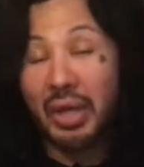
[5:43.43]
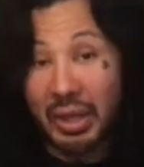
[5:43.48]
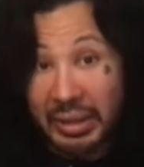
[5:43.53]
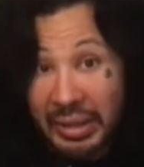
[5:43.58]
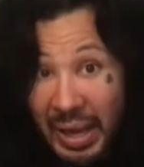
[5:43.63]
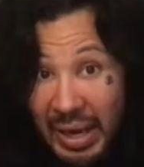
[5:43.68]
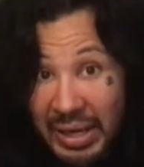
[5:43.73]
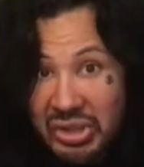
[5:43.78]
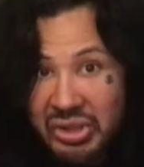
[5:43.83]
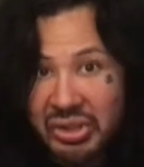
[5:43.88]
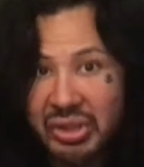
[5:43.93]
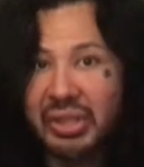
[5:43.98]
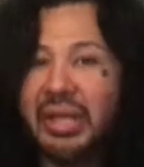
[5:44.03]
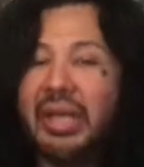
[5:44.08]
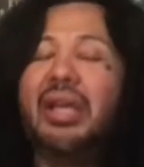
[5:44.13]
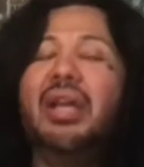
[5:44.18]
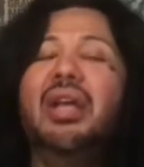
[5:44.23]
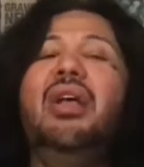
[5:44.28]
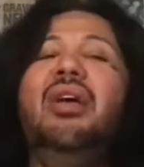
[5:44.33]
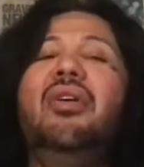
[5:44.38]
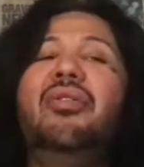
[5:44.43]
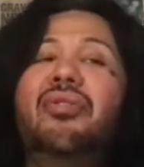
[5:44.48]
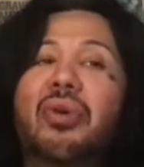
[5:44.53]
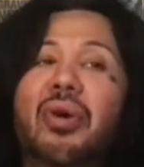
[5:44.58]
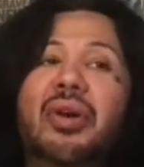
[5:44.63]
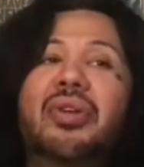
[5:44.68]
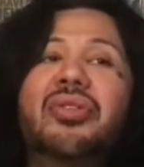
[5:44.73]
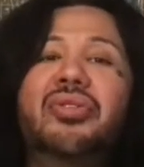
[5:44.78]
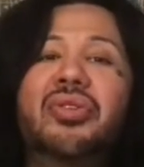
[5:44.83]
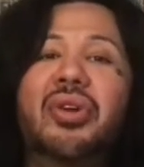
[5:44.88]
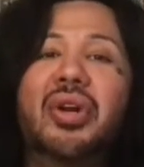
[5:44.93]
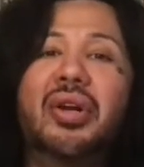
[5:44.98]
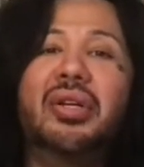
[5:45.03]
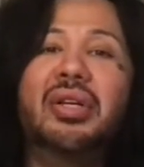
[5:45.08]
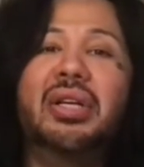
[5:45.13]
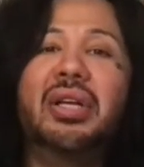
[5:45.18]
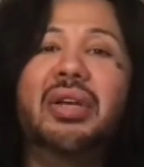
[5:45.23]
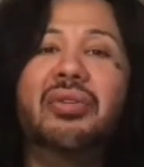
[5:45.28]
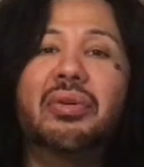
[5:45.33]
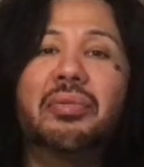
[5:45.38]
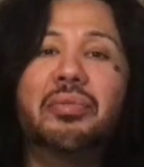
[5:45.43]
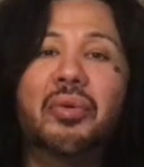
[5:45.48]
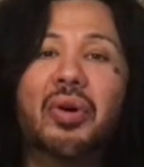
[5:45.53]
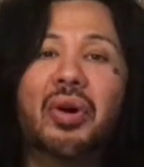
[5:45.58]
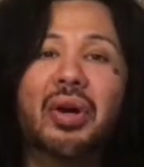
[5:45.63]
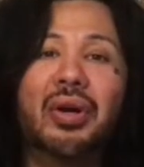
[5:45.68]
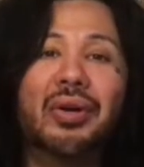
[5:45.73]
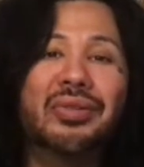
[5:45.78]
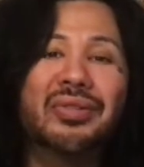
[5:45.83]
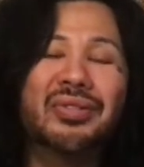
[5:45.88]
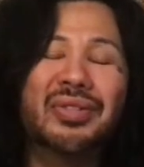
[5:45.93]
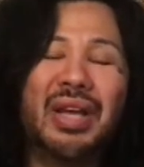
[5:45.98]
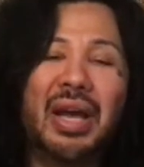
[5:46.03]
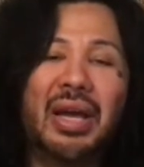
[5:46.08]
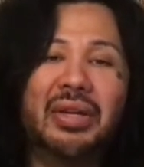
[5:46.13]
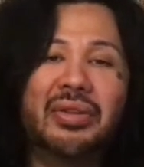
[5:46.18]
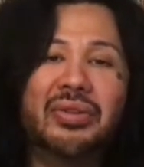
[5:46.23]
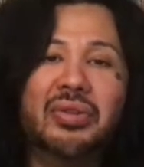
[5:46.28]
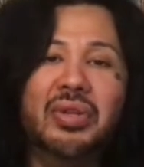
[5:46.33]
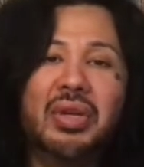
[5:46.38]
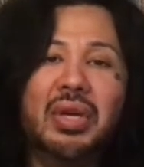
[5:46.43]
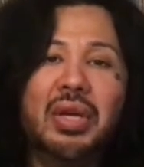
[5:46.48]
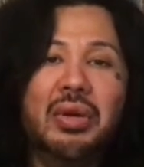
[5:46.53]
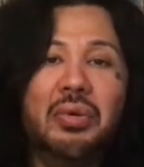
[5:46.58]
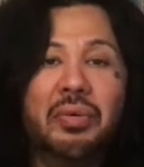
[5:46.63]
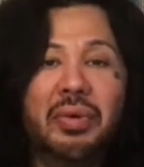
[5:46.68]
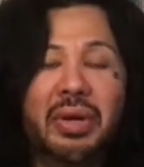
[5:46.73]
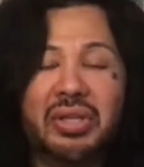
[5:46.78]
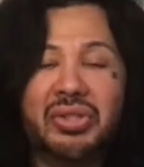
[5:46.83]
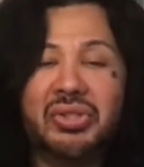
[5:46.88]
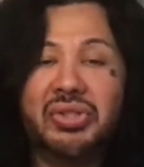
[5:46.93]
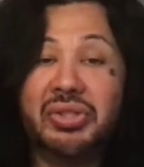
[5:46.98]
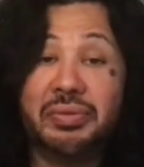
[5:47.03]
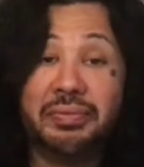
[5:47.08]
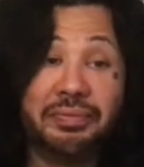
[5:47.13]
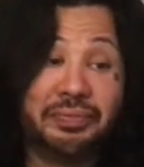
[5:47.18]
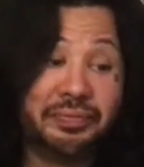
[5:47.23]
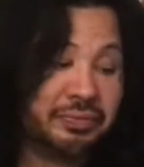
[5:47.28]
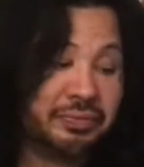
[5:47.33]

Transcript: allegedly forced her to give him oral sex, which